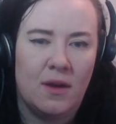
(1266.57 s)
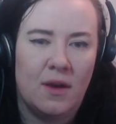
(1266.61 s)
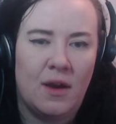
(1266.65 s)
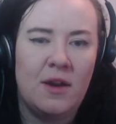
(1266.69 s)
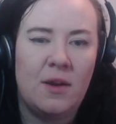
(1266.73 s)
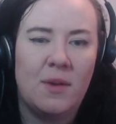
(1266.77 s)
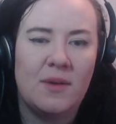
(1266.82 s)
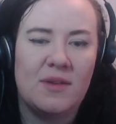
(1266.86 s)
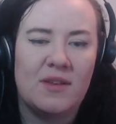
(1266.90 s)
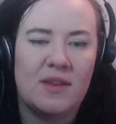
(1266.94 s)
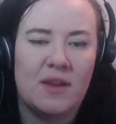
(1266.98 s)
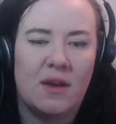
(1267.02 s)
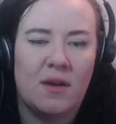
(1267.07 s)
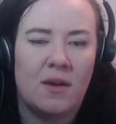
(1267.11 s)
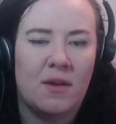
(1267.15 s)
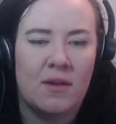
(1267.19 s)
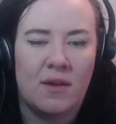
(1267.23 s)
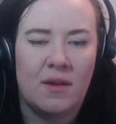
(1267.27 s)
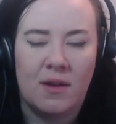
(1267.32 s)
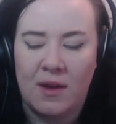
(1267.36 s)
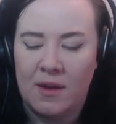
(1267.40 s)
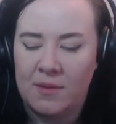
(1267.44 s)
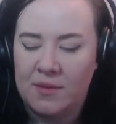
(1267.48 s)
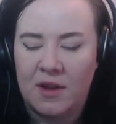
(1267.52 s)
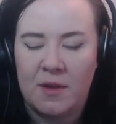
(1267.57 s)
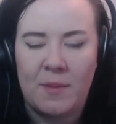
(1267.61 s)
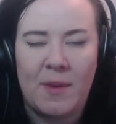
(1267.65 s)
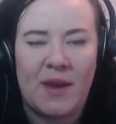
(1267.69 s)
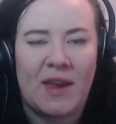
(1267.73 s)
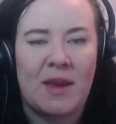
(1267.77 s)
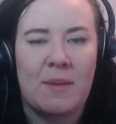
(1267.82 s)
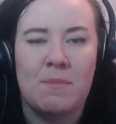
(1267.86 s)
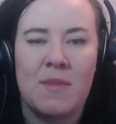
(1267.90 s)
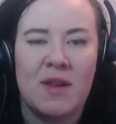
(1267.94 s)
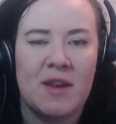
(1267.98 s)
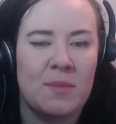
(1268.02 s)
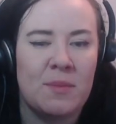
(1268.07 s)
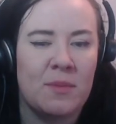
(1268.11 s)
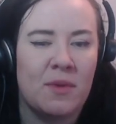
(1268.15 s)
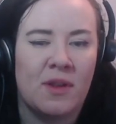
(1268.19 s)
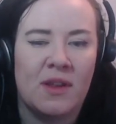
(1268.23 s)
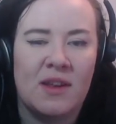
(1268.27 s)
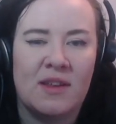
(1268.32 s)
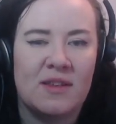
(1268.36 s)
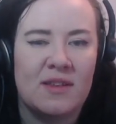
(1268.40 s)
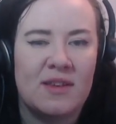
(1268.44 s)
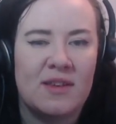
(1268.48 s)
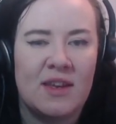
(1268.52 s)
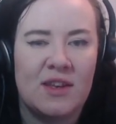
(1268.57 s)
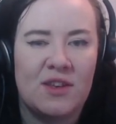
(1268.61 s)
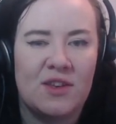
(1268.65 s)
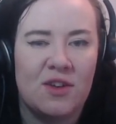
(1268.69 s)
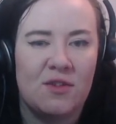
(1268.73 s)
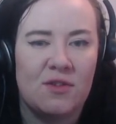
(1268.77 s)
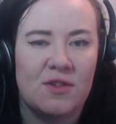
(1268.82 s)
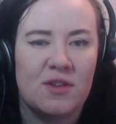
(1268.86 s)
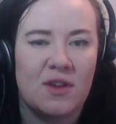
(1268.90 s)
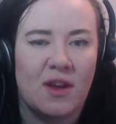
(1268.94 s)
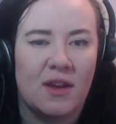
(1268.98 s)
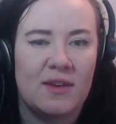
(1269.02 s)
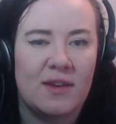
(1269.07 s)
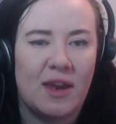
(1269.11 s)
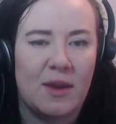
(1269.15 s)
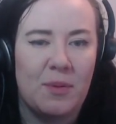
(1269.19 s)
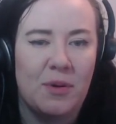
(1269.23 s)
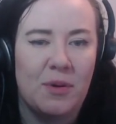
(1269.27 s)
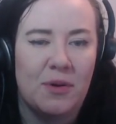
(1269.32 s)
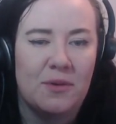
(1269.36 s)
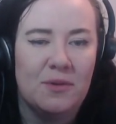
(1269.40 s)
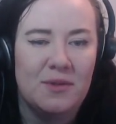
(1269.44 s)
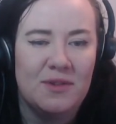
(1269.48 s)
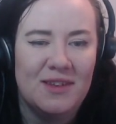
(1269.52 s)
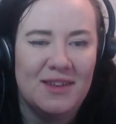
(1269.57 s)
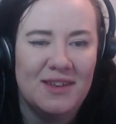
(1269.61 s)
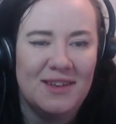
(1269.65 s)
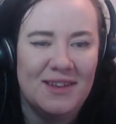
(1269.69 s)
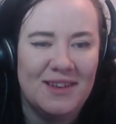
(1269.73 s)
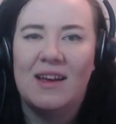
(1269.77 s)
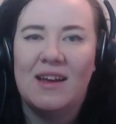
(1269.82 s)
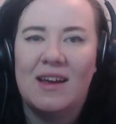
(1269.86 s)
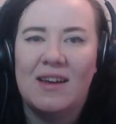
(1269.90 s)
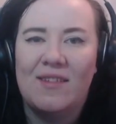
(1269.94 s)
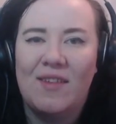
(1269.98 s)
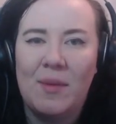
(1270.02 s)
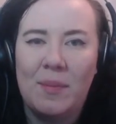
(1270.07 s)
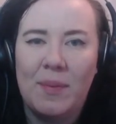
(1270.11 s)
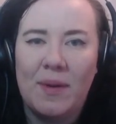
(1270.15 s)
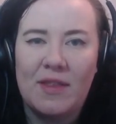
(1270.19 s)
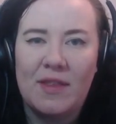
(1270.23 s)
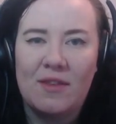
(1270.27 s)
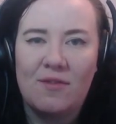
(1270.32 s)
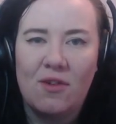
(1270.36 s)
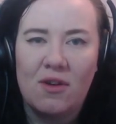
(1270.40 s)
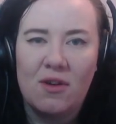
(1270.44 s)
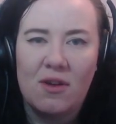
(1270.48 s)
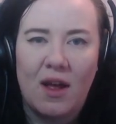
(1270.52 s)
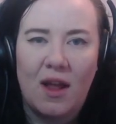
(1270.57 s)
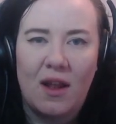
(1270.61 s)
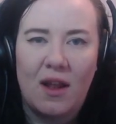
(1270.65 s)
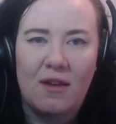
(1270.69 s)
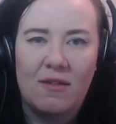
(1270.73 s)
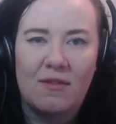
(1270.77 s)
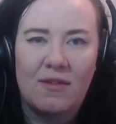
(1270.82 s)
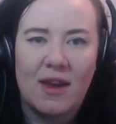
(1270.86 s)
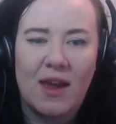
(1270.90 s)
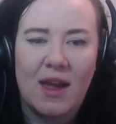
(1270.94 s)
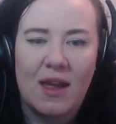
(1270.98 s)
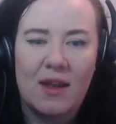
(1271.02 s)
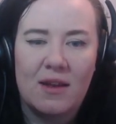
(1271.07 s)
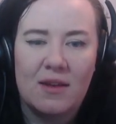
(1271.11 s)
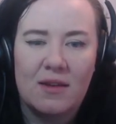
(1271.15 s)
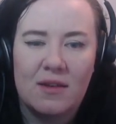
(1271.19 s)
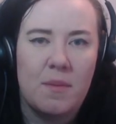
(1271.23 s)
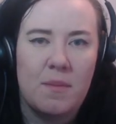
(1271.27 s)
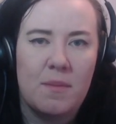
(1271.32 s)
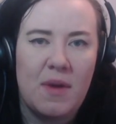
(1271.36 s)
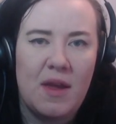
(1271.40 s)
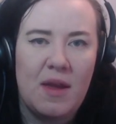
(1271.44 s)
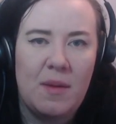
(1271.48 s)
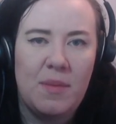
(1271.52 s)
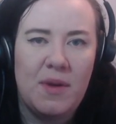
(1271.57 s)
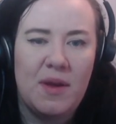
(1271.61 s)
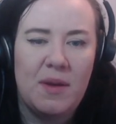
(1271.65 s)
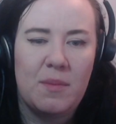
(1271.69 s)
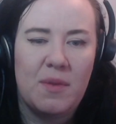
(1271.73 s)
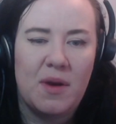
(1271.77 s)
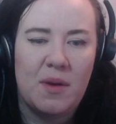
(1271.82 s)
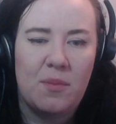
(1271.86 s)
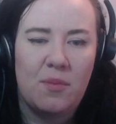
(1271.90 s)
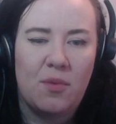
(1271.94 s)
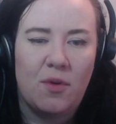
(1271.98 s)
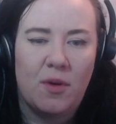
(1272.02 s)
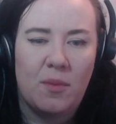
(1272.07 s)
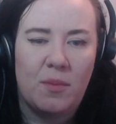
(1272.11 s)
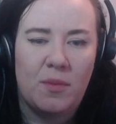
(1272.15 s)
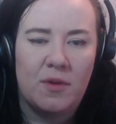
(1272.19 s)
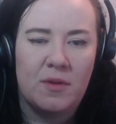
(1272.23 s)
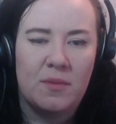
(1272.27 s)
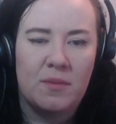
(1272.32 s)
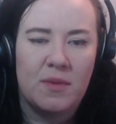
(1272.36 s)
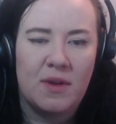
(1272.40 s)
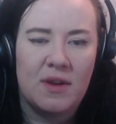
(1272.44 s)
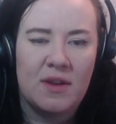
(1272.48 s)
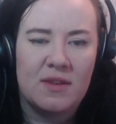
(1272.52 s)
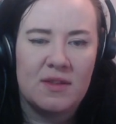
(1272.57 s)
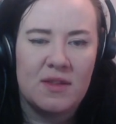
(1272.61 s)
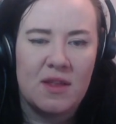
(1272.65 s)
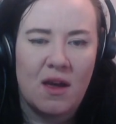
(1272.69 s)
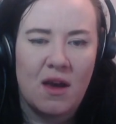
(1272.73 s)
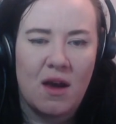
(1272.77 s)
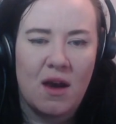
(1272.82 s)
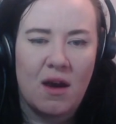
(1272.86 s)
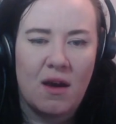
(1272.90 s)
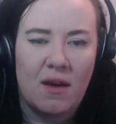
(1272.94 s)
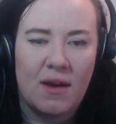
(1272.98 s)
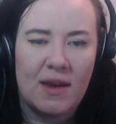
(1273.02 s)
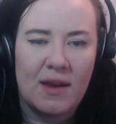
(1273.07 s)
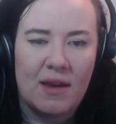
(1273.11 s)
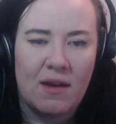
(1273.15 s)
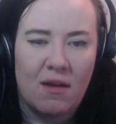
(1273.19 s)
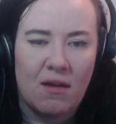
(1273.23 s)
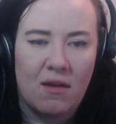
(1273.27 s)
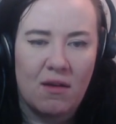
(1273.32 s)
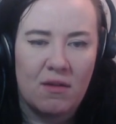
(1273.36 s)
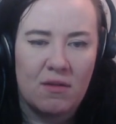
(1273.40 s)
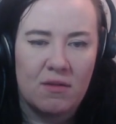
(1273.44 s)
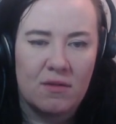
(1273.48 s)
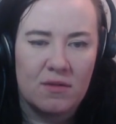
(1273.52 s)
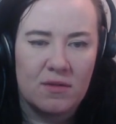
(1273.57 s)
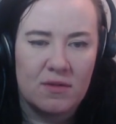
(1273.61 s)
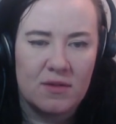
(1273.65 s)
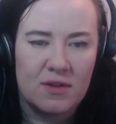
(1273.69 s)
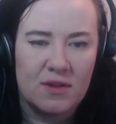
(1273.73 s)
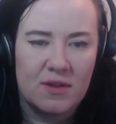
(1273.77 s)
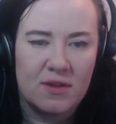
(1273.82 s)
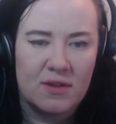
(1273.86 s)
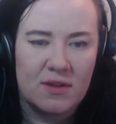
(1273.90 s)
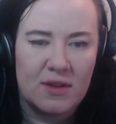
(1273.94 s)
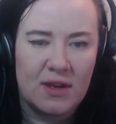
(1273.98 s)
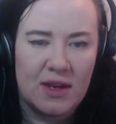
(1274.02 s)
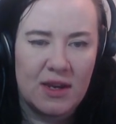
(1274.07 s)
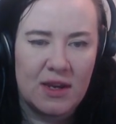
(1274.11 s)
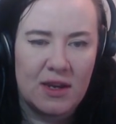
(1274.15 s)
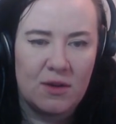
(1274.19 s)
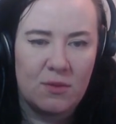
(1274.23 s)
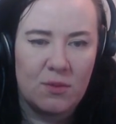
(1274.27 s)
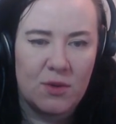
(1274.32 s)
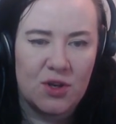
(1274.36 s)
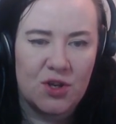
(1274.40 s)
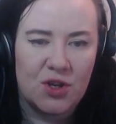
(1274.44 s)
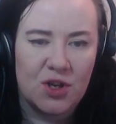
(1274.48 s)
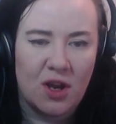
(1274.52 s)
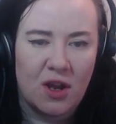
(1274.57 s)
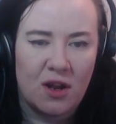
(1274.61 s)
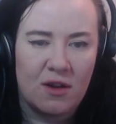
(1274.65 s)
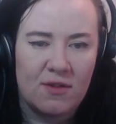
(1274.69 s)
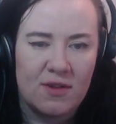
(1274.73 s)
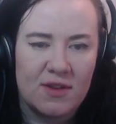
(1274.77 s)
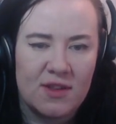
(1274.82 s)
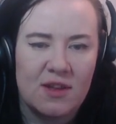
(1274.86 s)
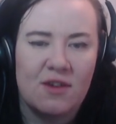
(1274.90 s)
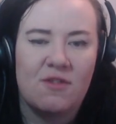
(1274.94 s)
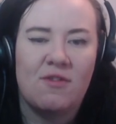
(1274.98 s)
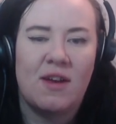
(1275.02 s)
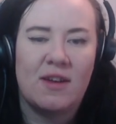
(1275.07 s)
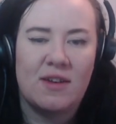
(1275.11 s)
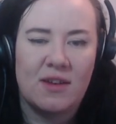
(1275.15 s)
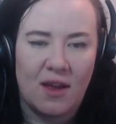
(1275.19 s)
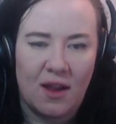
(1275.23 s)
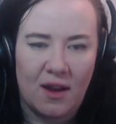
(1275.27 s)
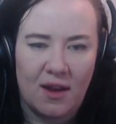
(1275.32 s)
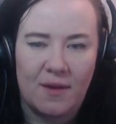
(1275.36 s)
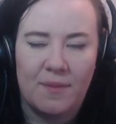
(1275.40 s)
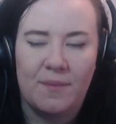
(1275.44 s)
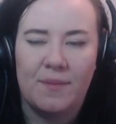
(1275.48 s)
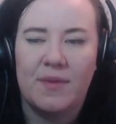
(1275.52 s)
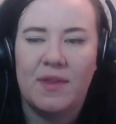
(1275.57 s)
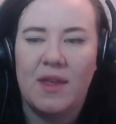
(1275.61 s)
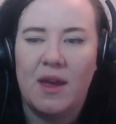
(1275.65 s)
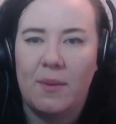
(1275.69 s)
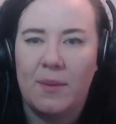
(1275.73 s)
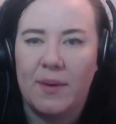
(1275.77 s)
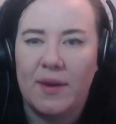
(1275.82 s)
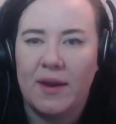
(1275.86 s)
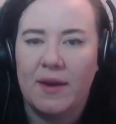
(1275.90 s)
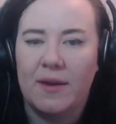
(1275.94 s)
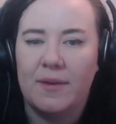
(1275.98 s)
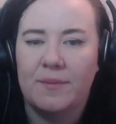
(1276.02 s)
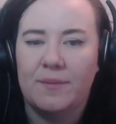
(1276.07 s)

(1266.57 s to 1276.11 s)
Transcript: I know I said, I was going to make him minimal. He doesn't need 2 side tables. Have I picked the wrong colour again? Maybe my problem is that I can't see which colour is the correct colour. There we go.